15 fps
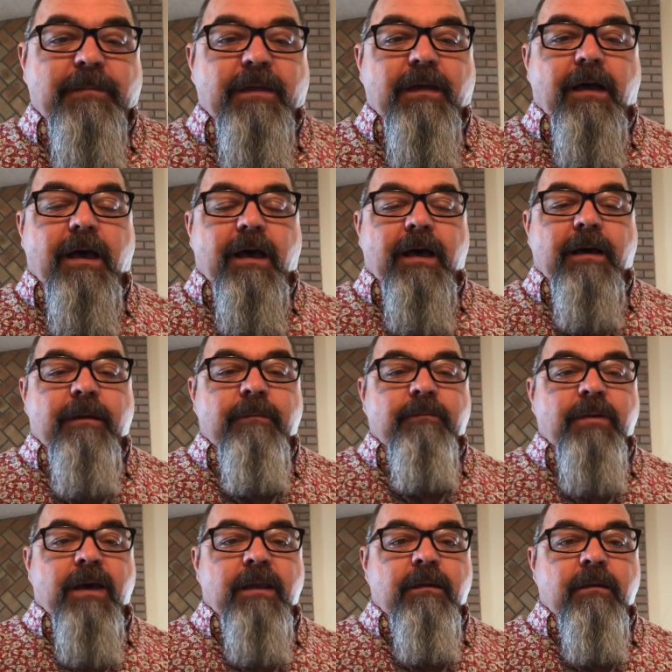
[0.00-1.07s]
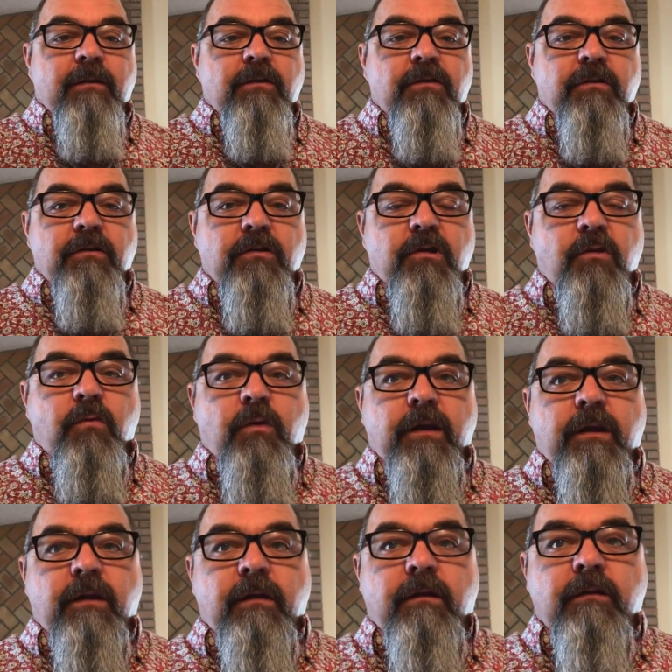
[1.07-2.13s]
Uh, but you
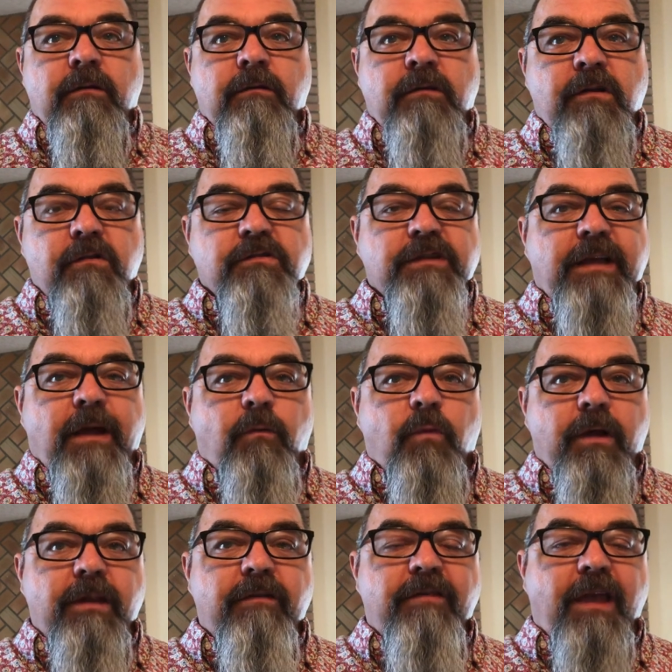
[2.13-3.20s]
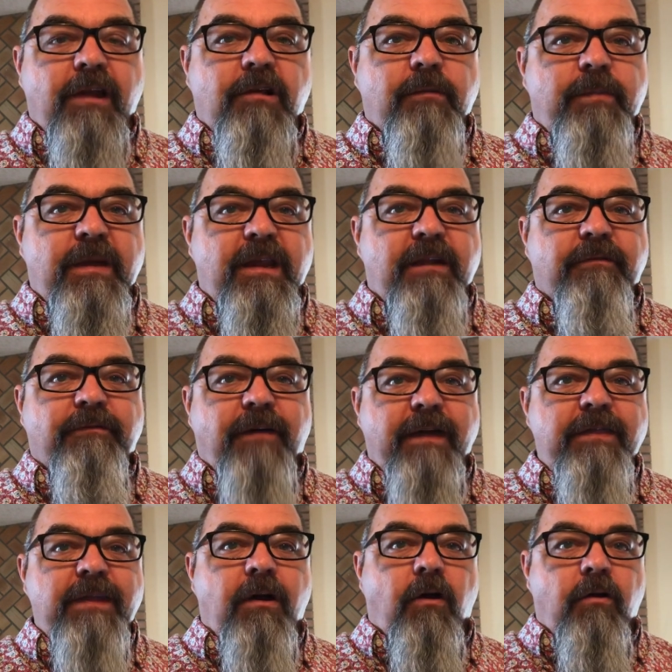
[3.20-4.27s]
would usually get one encyclopedia,
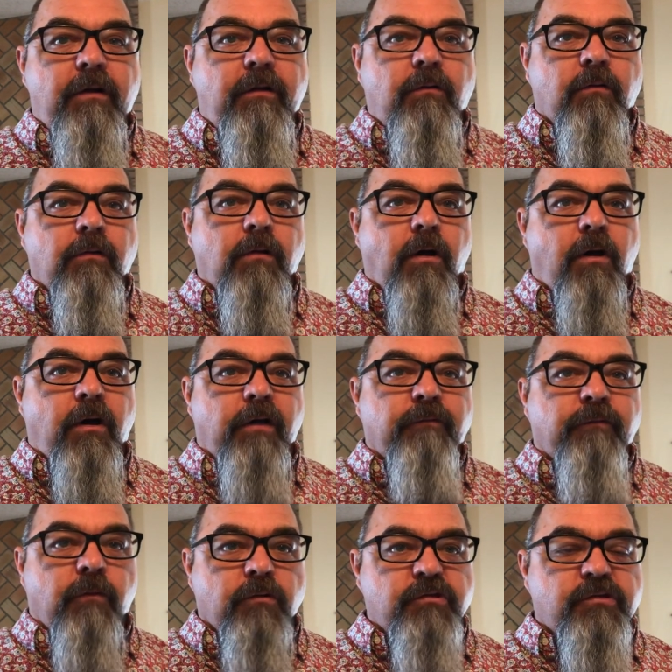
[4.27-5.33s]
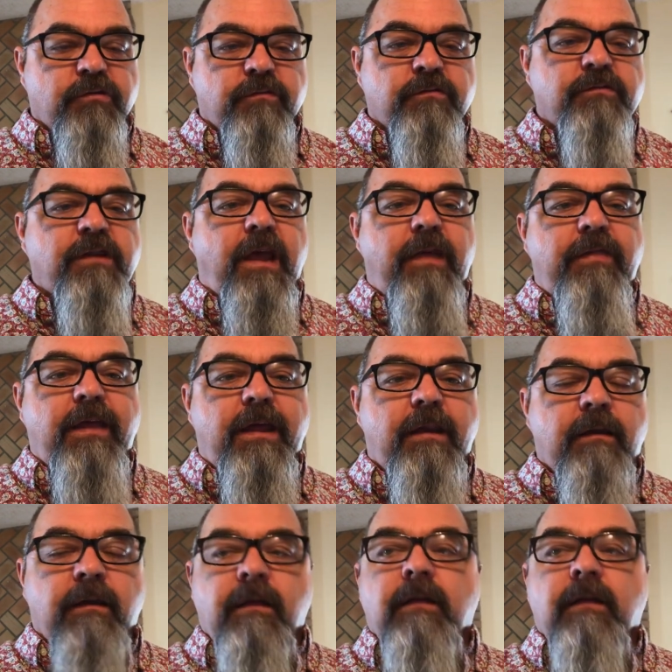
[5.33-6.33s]
find the article on vultures, and then